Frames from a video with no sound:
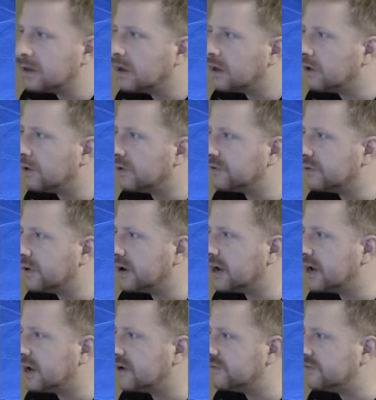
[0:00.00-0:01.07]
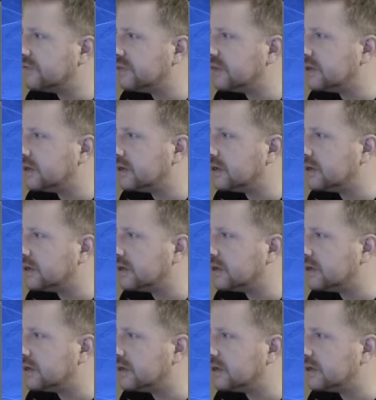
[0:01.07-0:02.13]
Also have
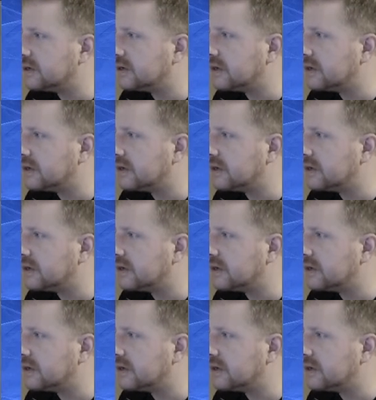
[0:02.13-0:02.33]
the